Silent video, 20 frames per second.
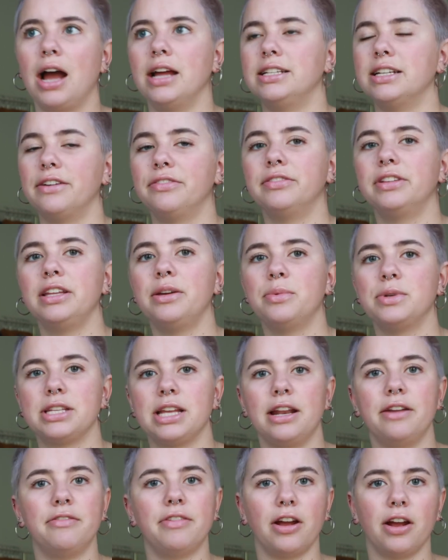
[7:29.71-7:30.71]
I definitely was
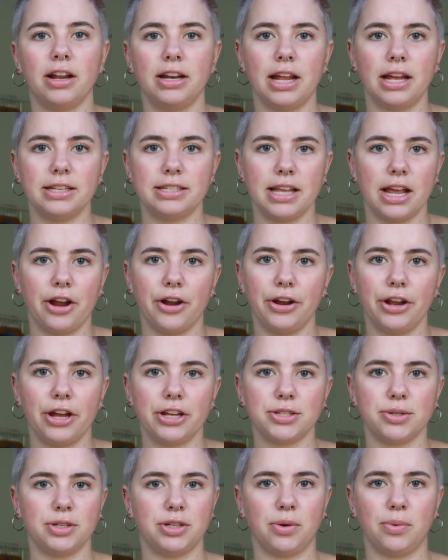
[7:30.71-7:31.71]
in a very nice
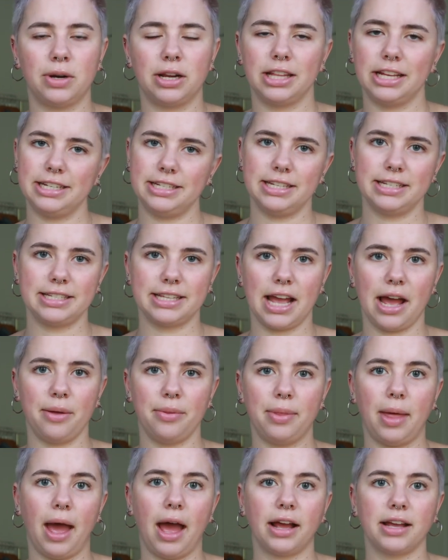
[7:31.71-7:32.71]
area, so I don't want to like
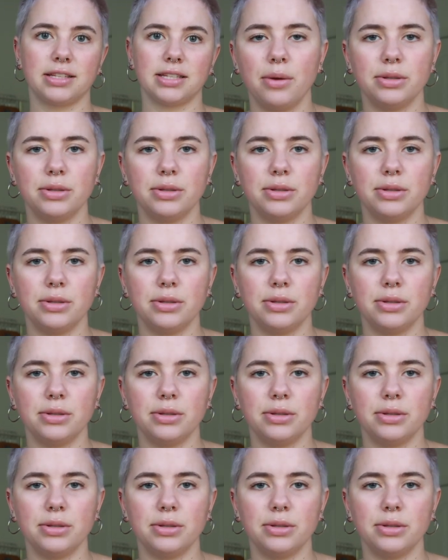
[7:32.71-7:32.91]
discount that.